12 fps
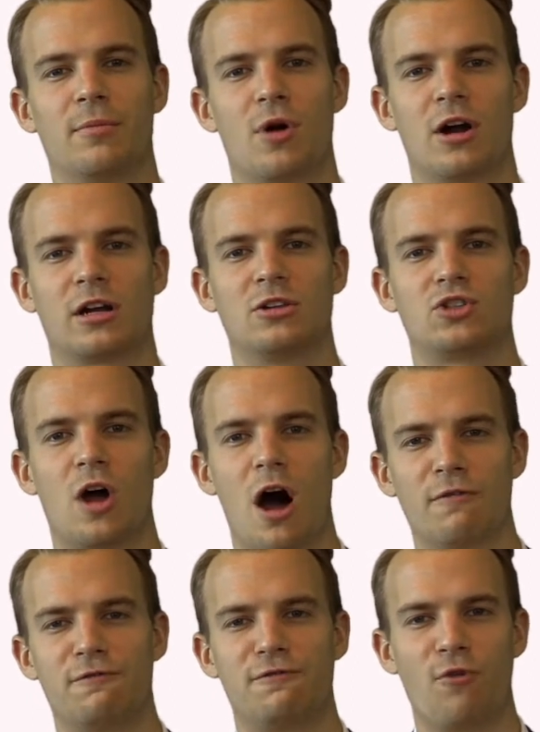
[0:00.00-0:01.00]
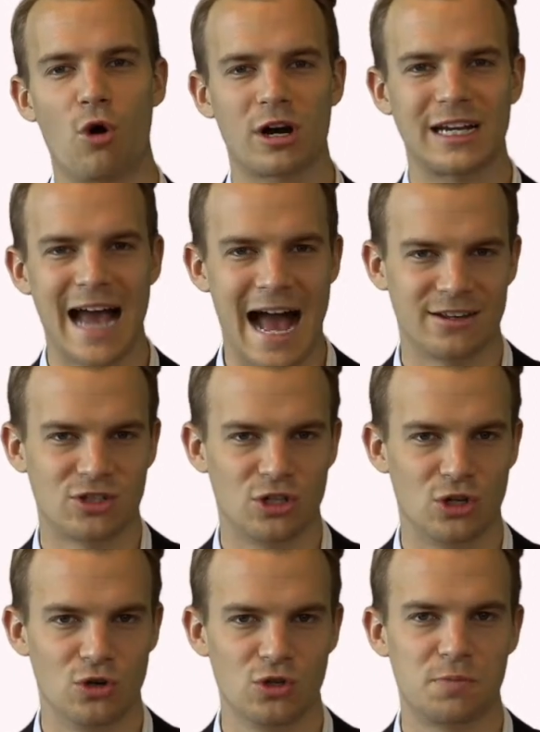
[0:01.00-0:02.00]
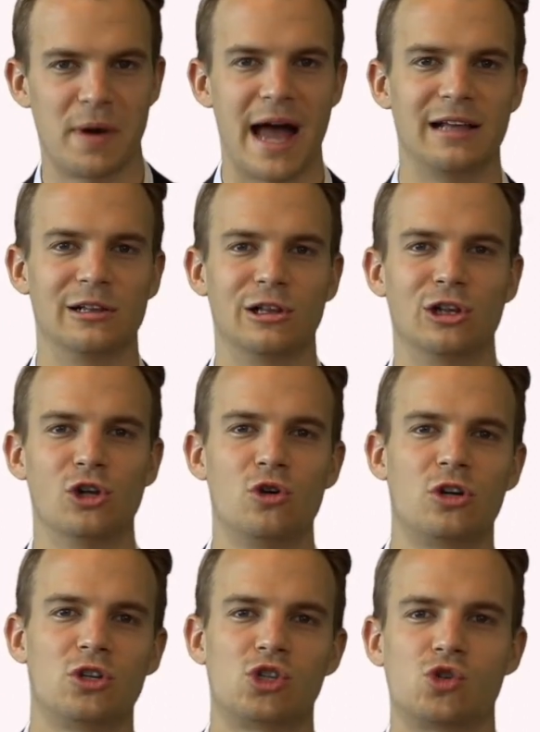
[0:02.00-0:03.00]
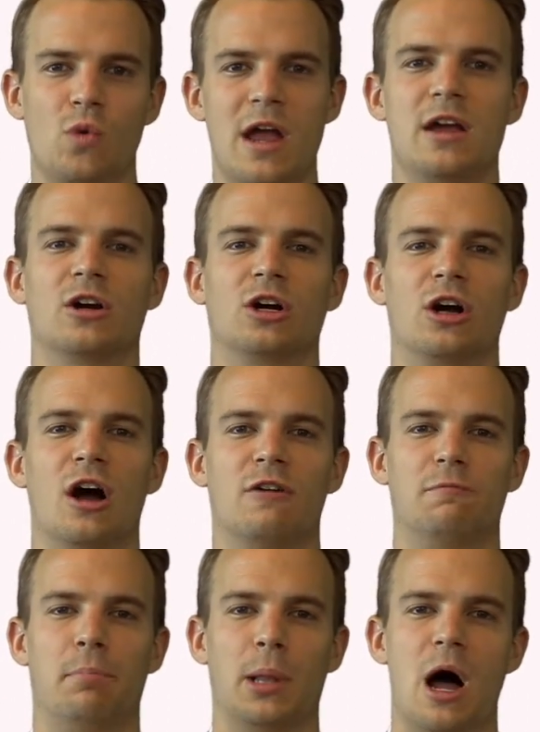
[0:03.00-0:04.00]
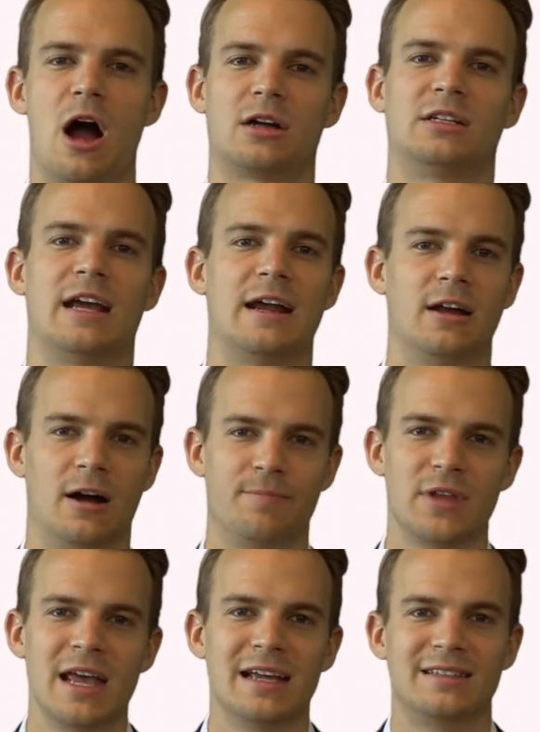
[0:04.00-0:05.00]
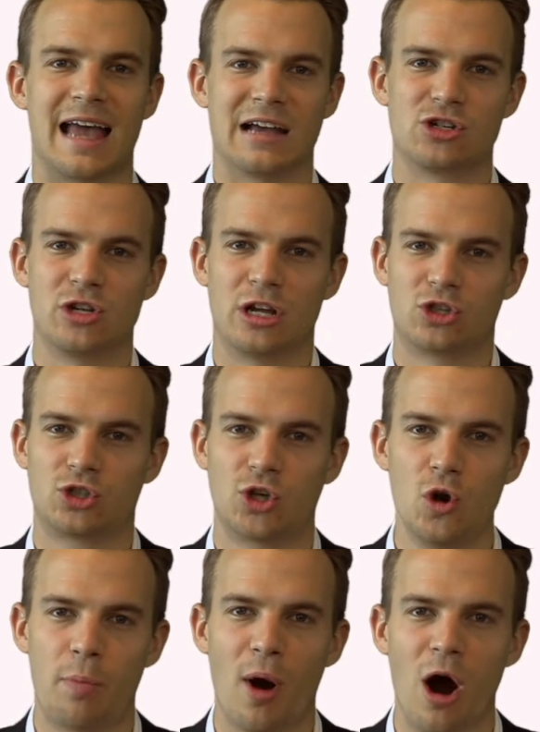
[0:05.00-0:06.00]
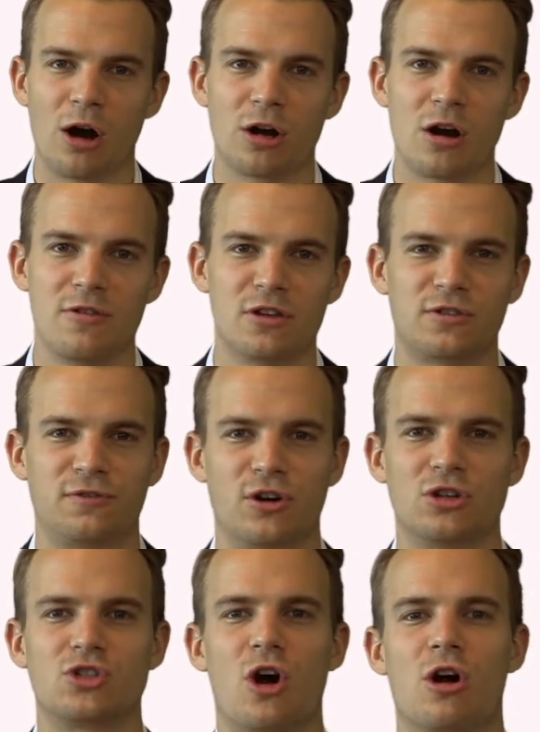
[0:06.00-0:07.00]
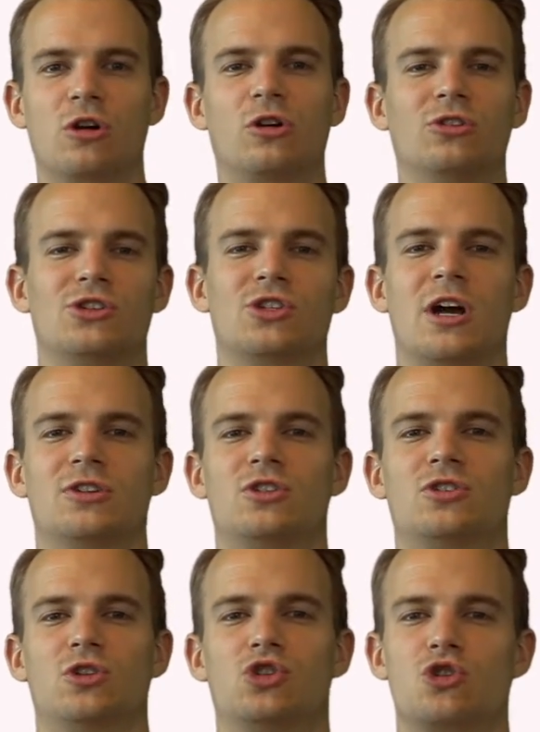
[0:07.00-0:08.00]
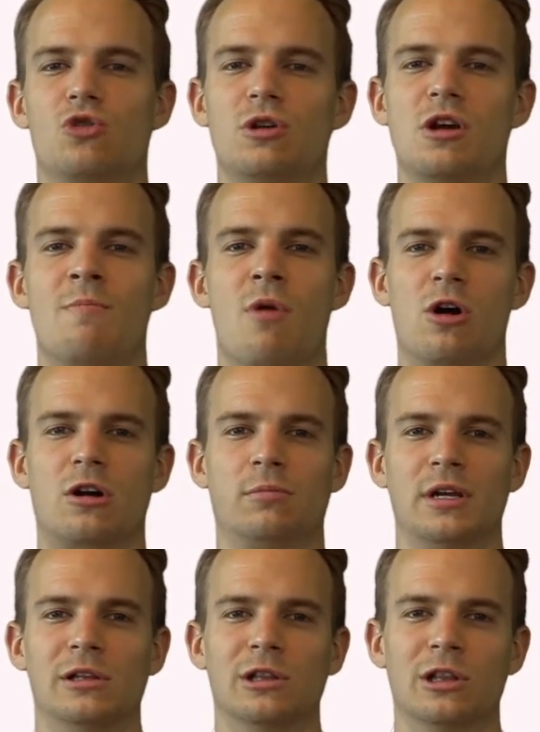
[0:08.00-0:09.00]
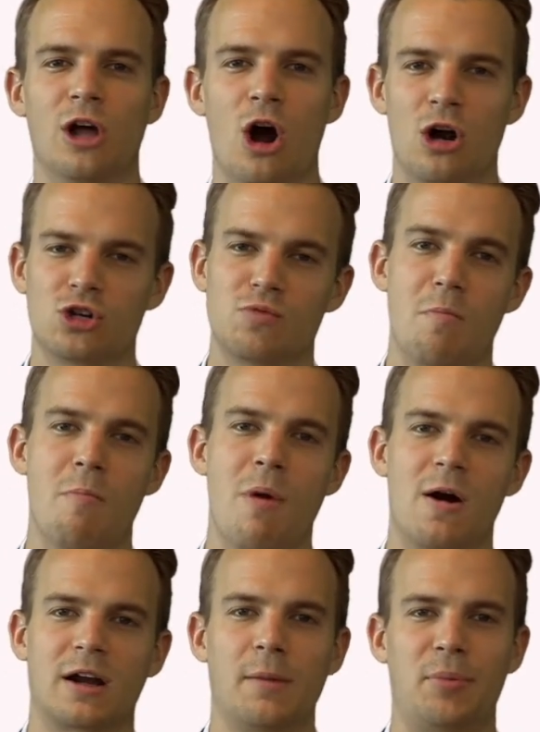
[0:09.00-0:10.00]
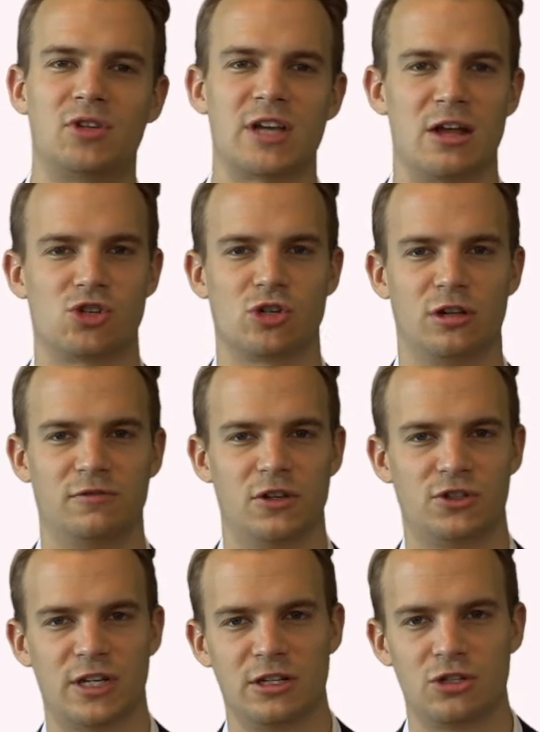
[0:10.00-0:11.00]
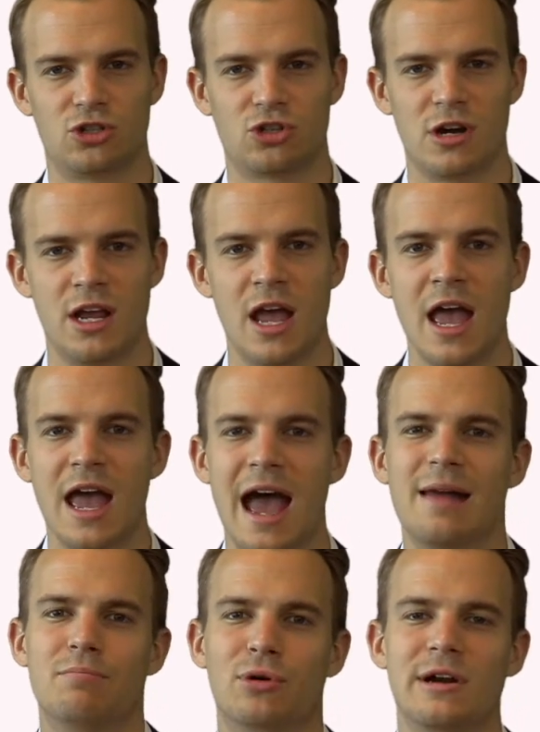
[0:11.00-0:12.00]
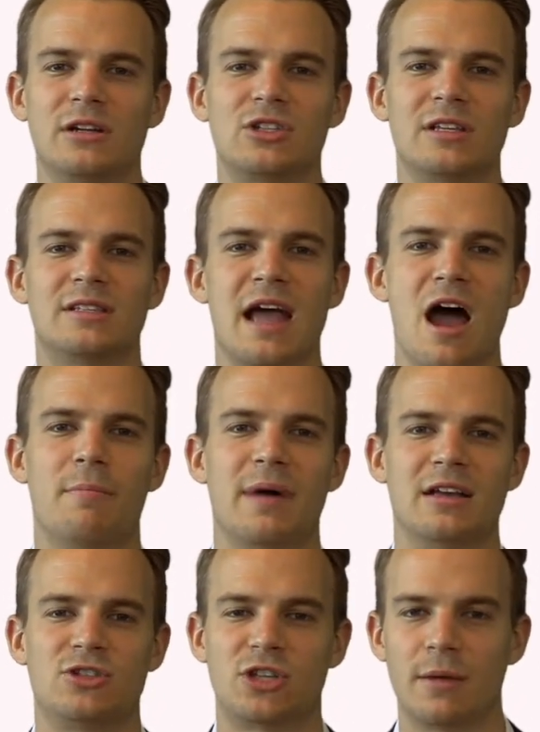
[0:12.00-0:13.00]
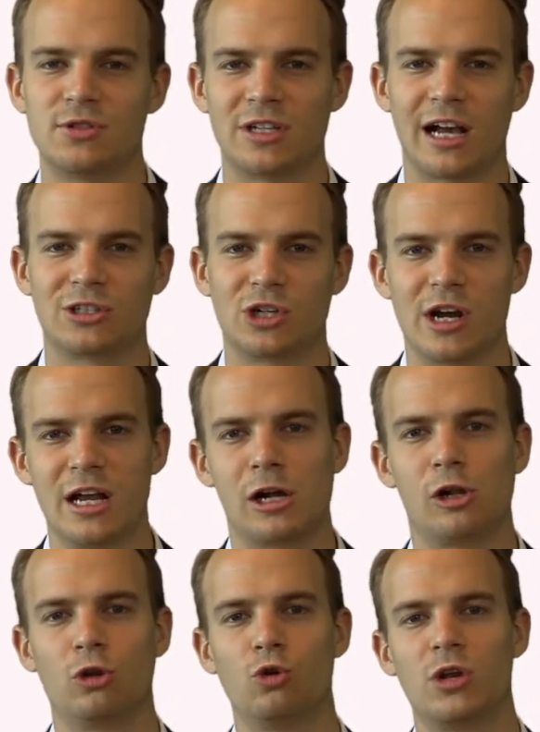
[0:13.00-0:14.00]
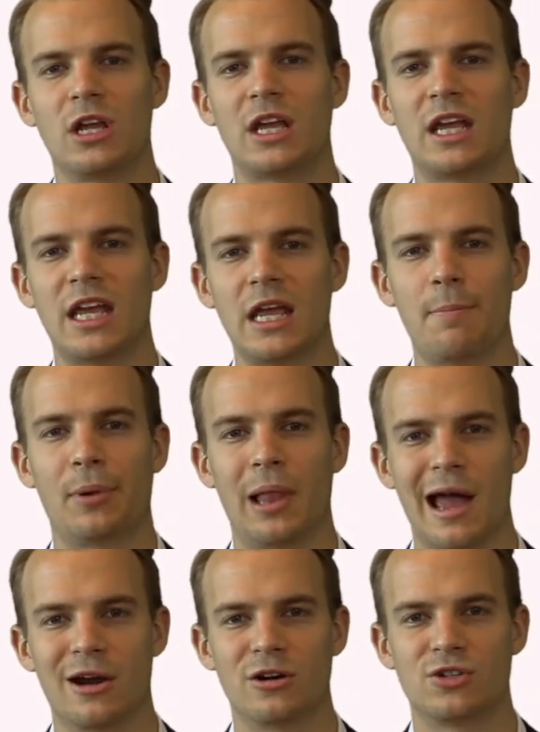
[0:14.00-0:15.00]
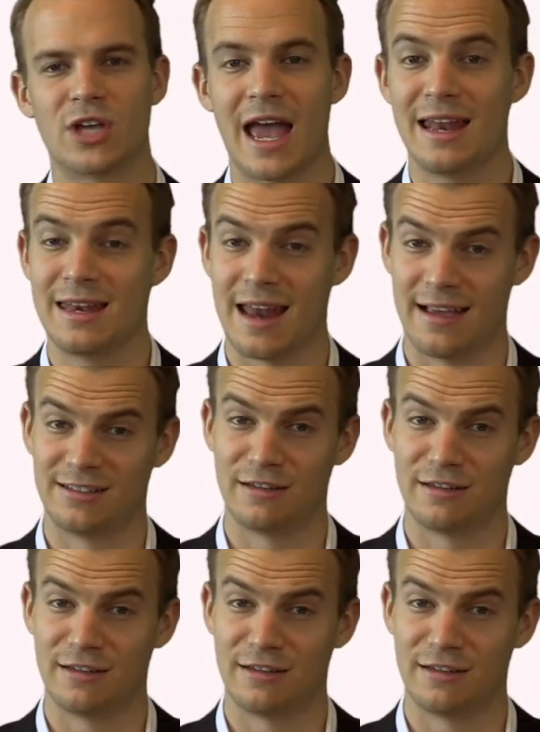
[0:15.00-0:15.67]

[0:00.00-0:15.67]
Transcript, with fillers: markets on Forecast News by Lucas Schwager of Block Data. It's actually a two-parter, and this first article discusses the truly remarkably large market potential of this industry and breaks it down by subsector, including key players and nice